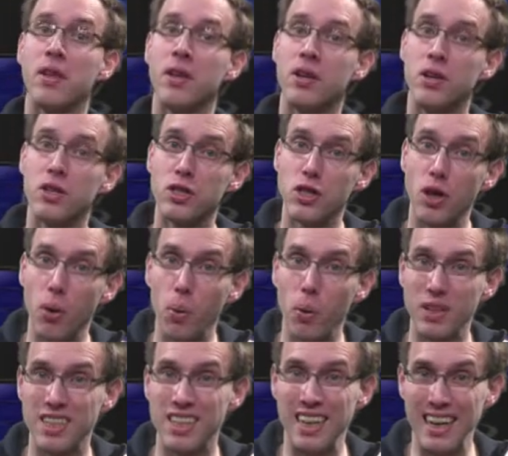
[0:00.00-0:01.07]
So what's
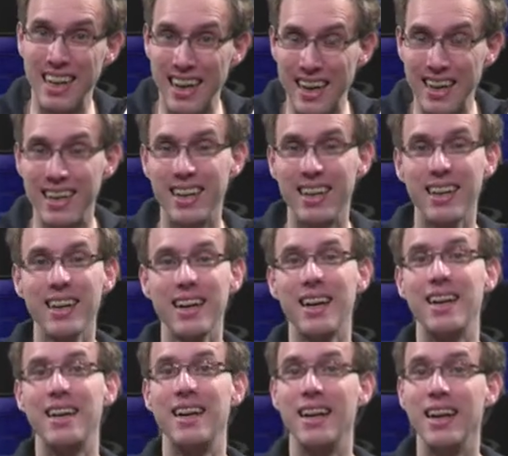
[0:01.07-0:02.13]
linear in the
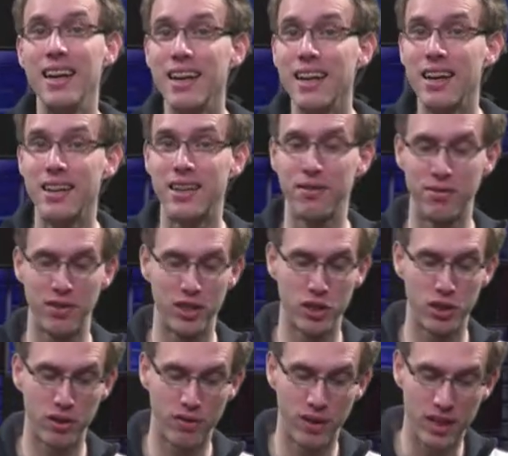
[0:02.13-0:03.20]
linear differential
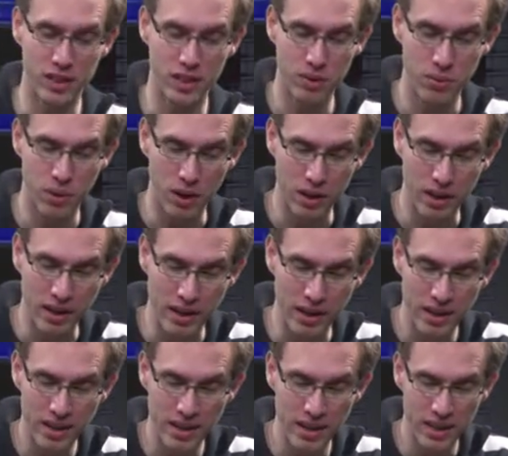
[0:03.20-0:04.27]
equation? Well, the
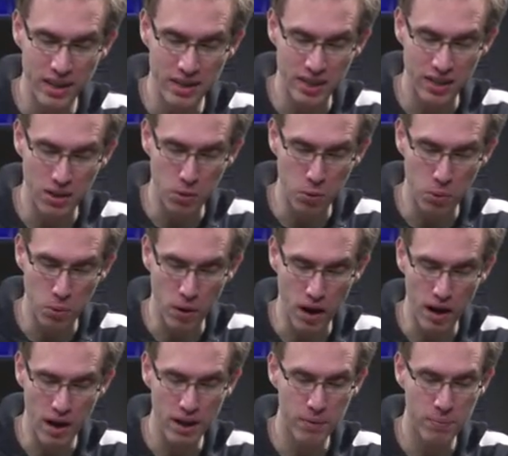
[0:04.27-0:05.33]
linear is that the
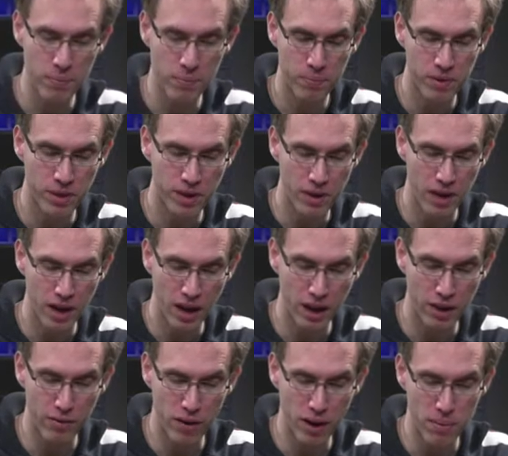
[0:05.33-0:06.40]
y and the
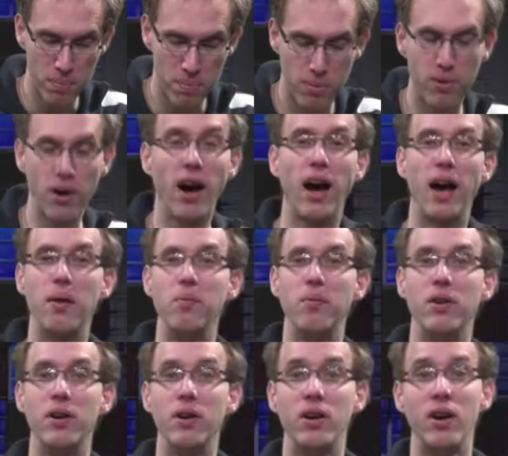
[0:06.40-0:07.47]
y prime
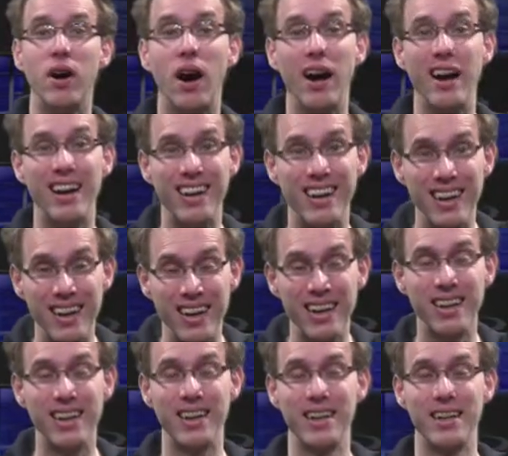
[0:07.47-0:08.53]
are
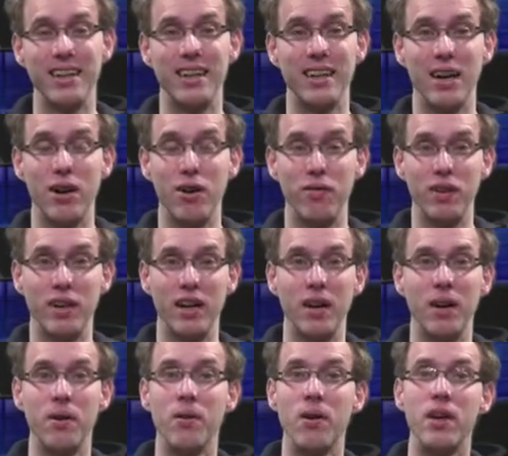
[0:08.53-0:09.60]
linear over here.
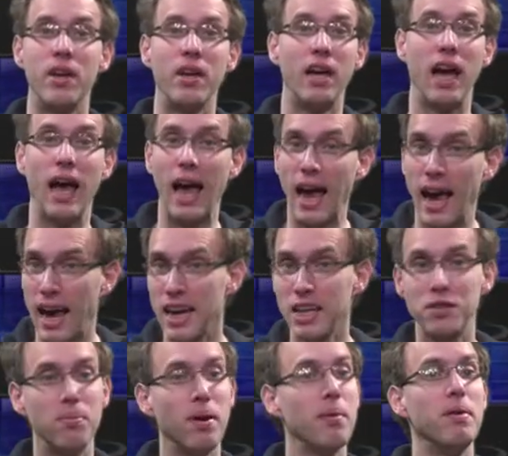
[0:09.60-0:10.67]
x
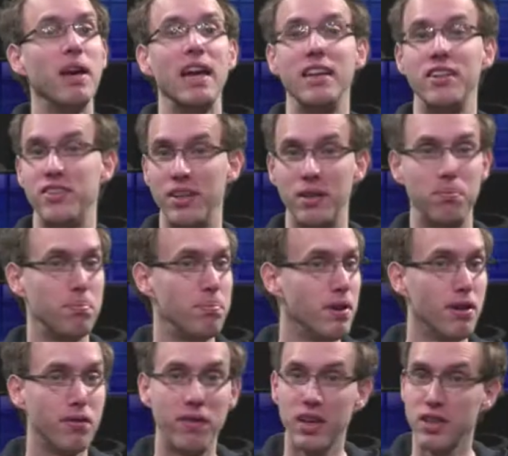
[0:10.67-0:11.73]
may be anything, p of
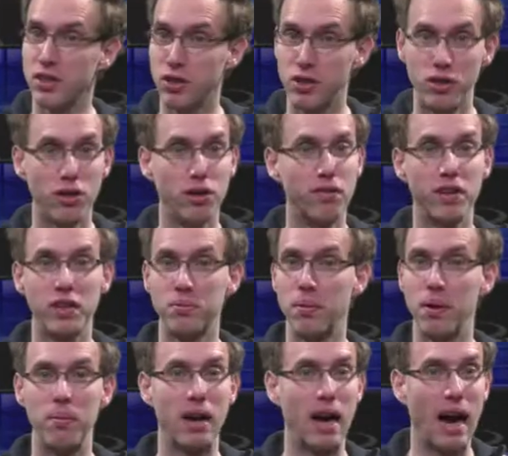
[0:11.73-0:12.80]
x and q of x may be
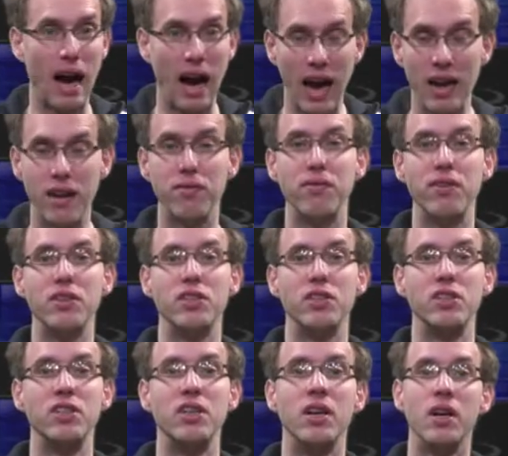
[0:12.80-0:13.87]
any functions
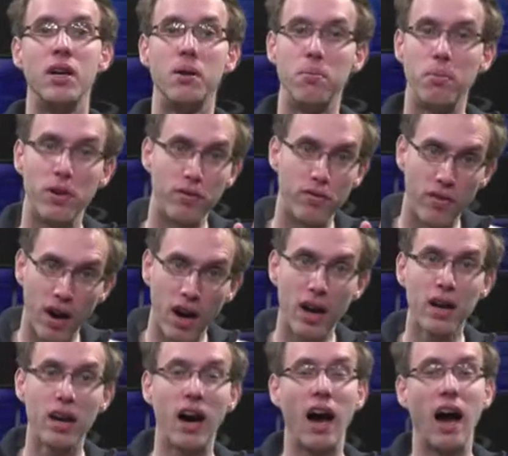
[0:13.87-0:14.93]
Y phi,
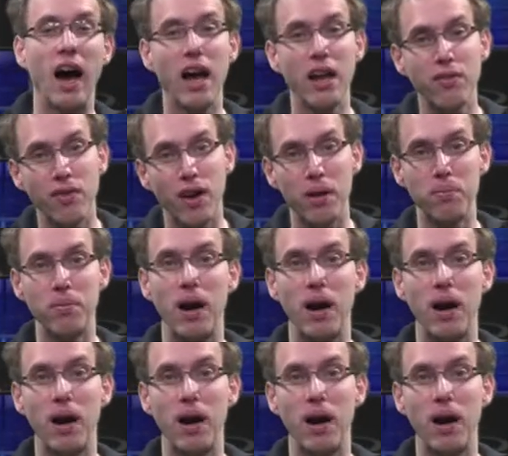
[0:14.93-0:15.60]
and phi prime